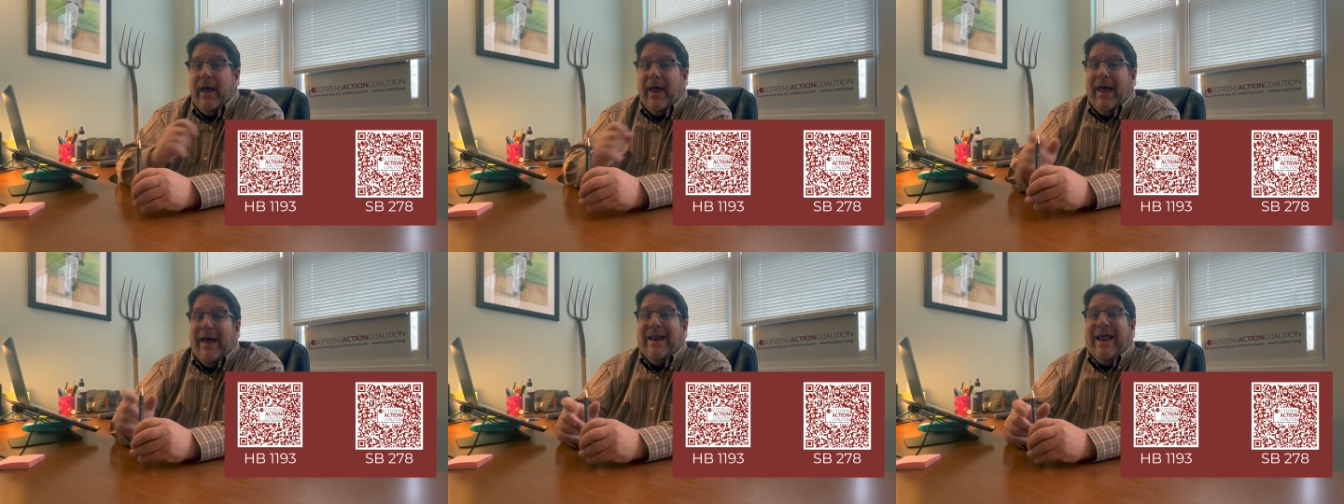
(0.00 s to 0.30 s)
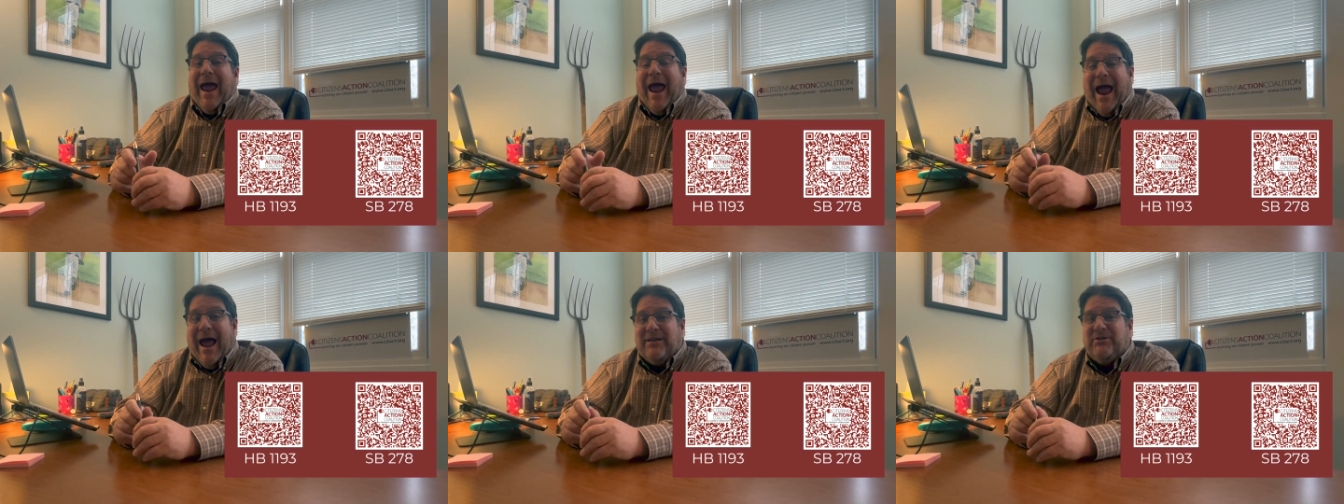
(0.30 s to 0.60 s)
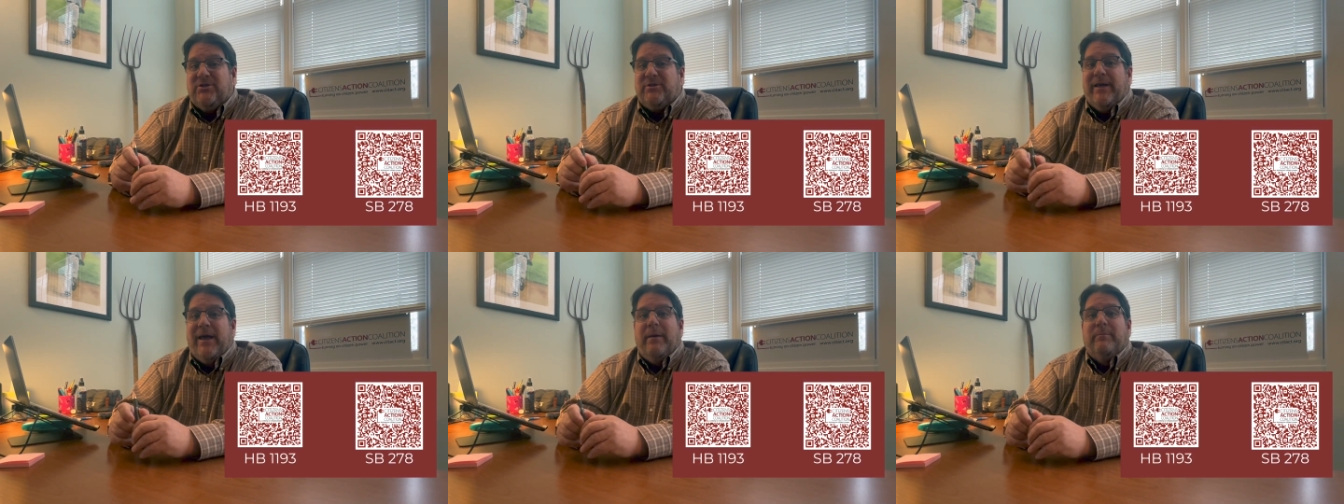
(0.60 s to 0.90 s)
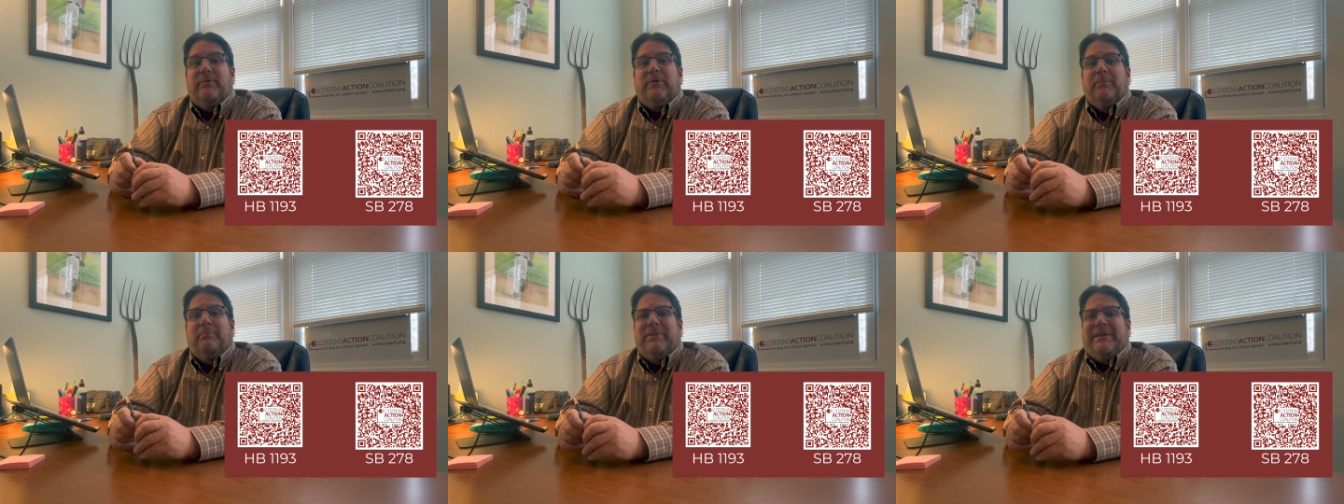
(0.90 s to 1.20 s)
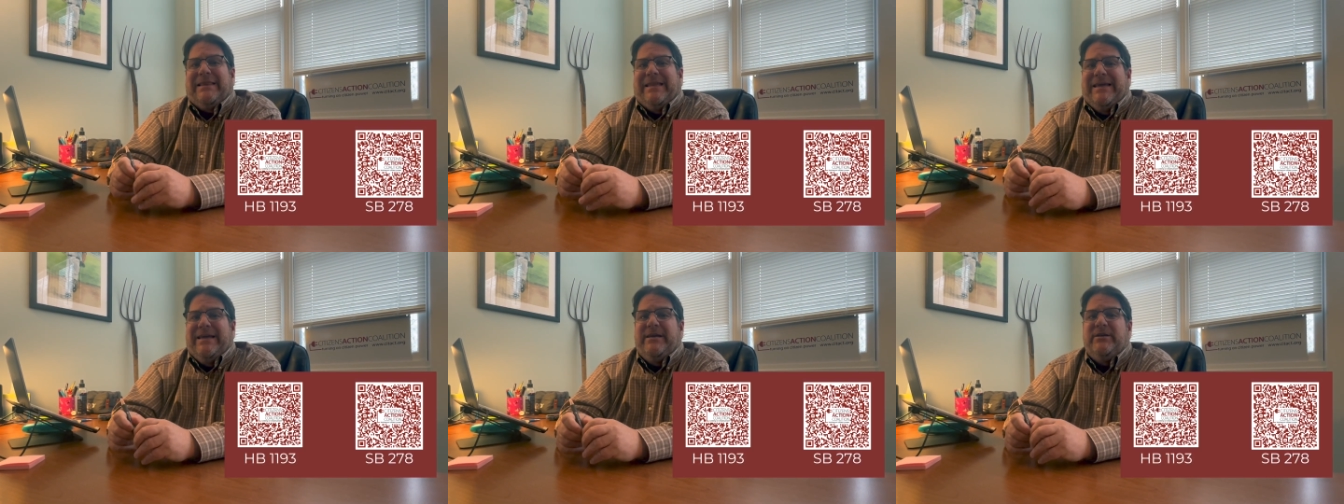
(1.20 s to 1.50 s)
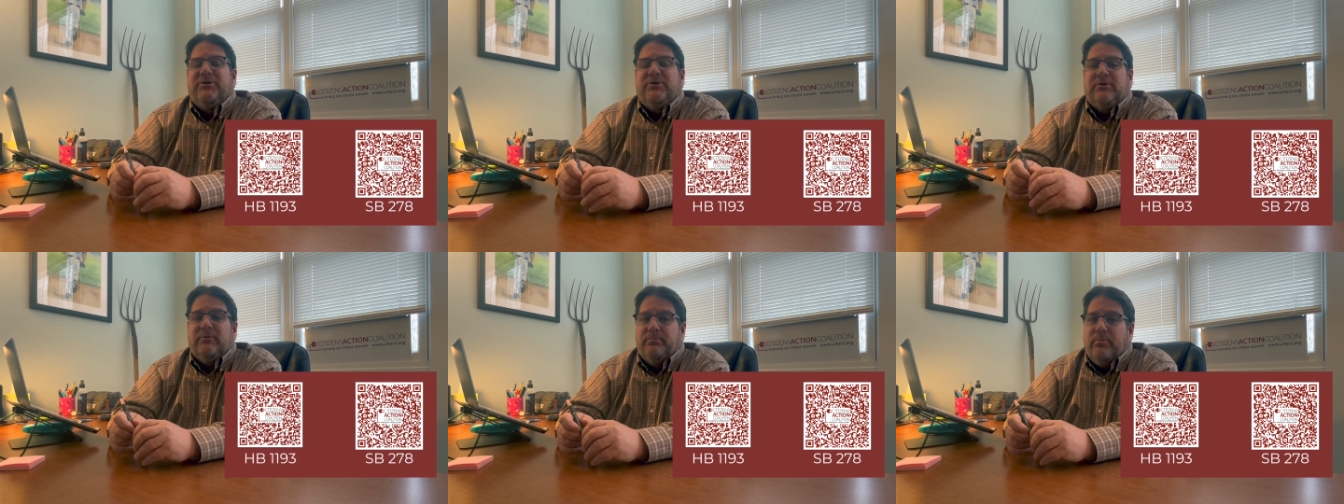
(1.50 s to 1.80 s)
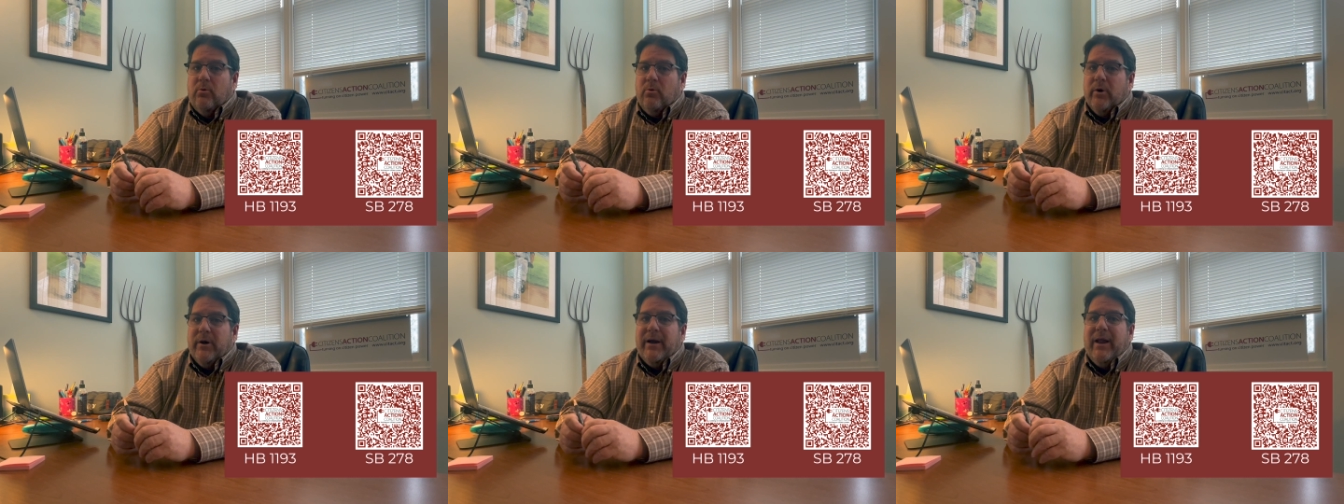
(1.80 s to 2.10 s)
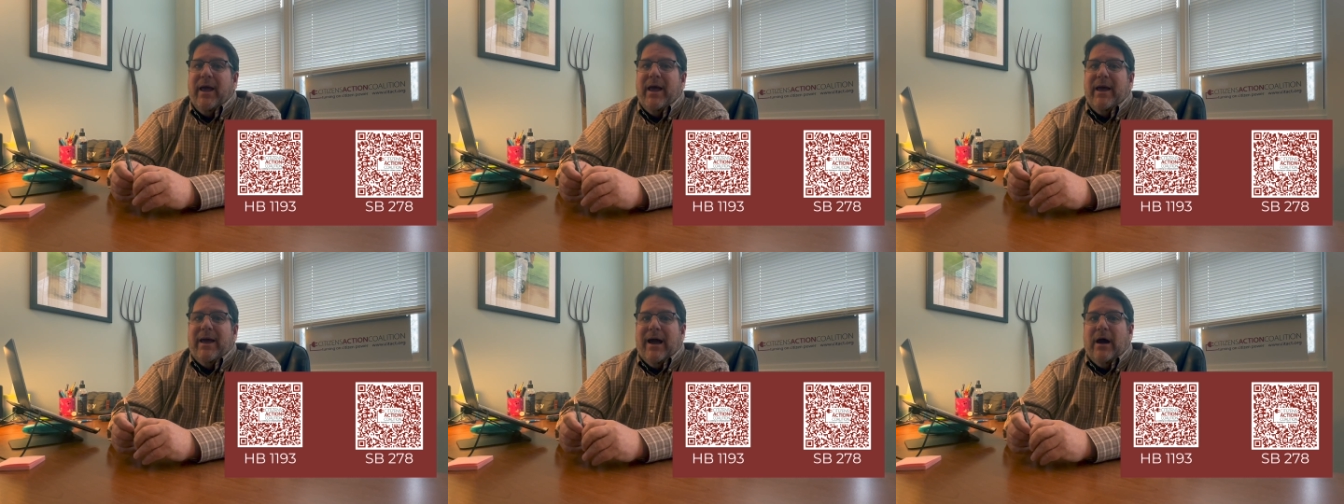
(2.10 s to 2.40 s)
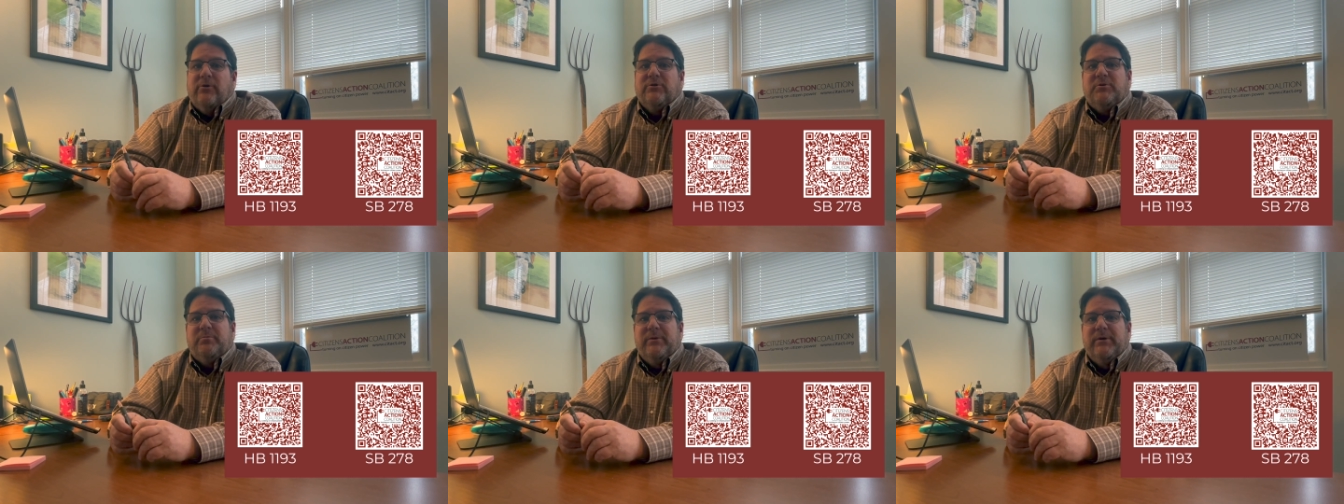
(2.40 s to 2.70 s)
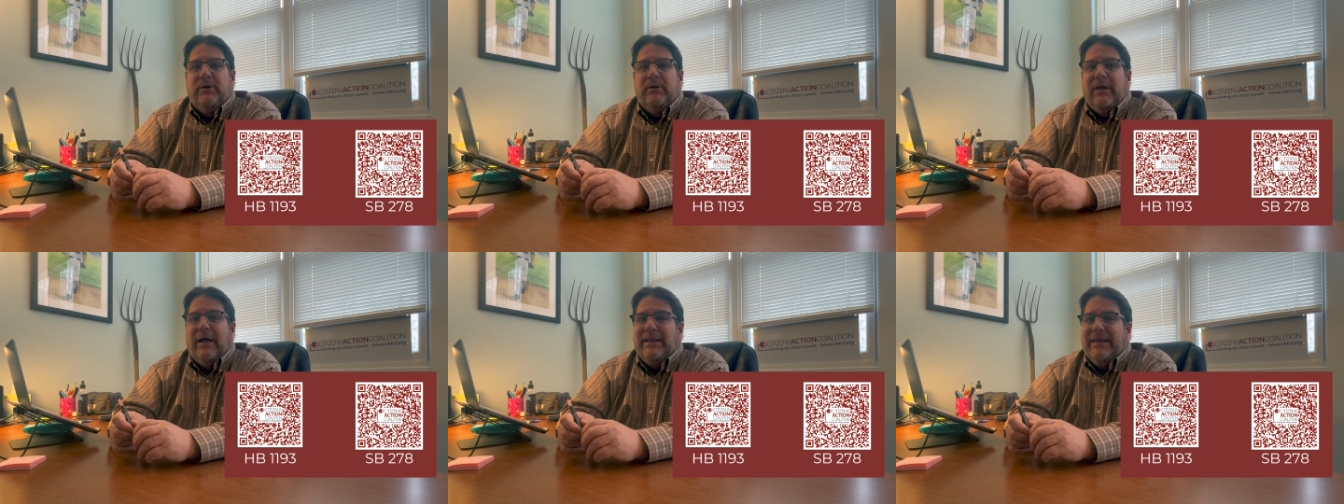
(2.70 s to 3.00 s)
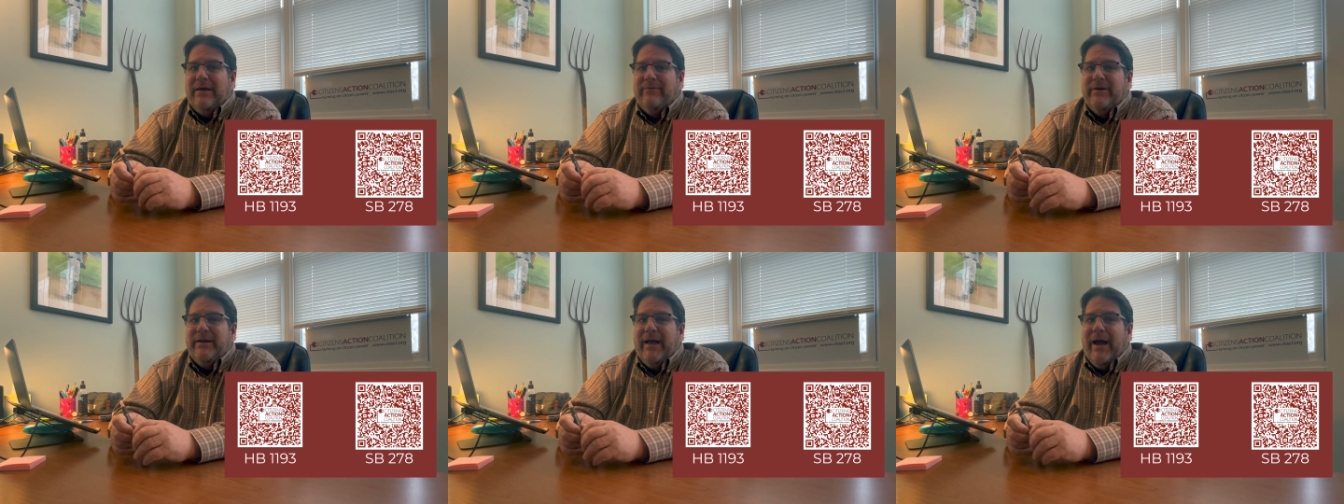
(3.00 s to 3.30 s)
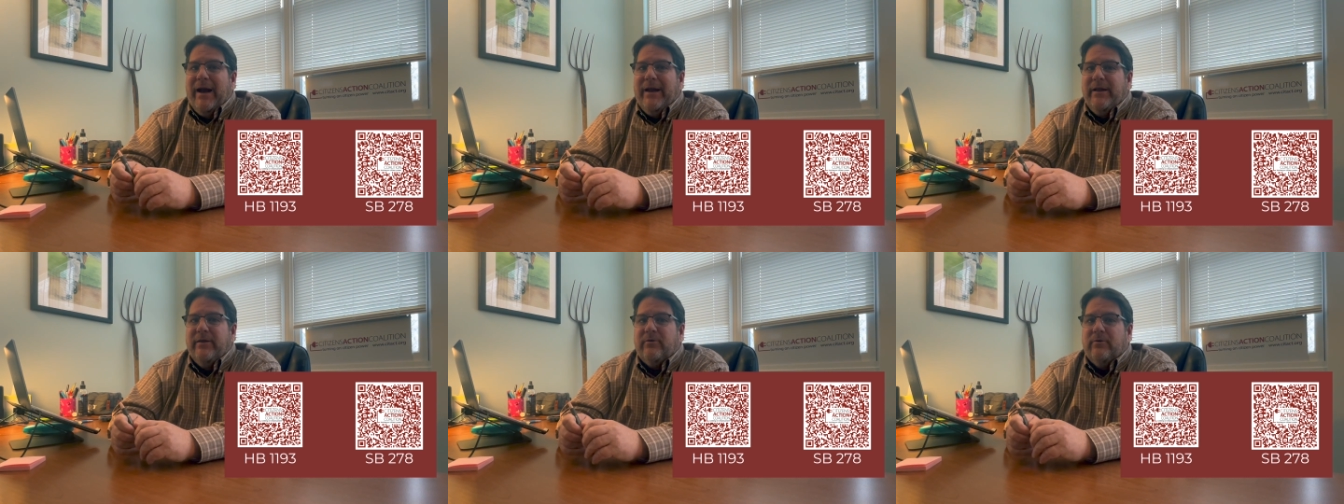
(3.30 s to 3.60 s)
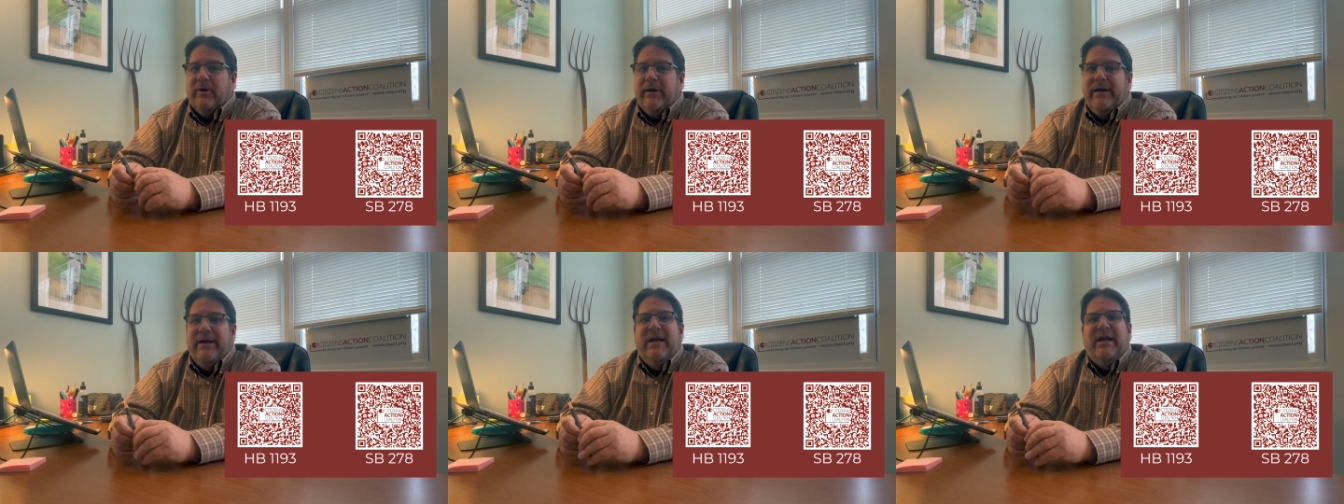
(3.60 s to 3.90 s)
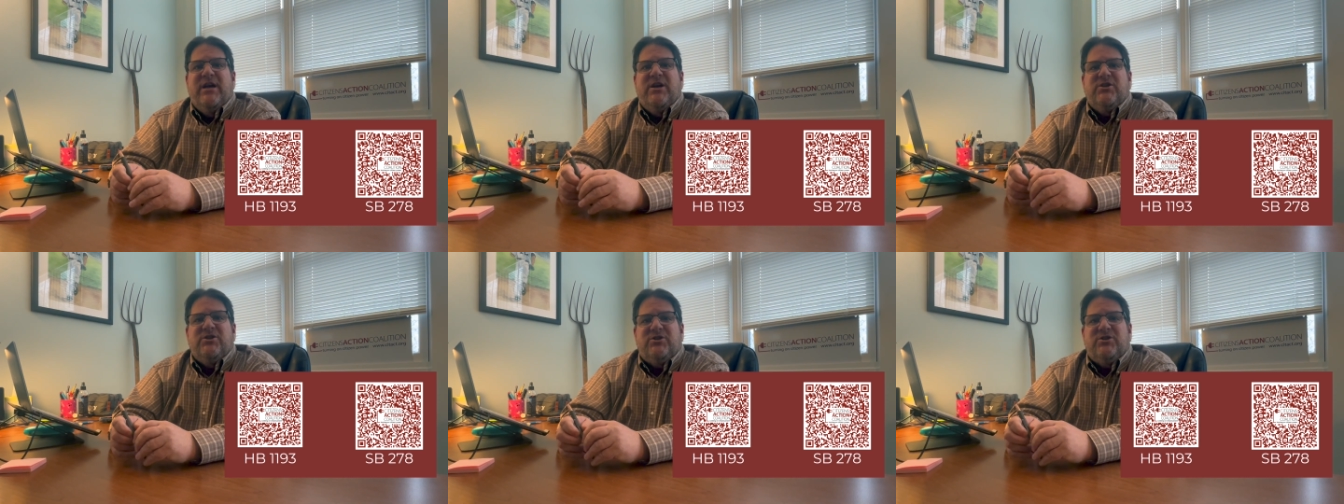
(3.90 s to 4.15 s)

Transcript: and ask them to please support House Bill 1193,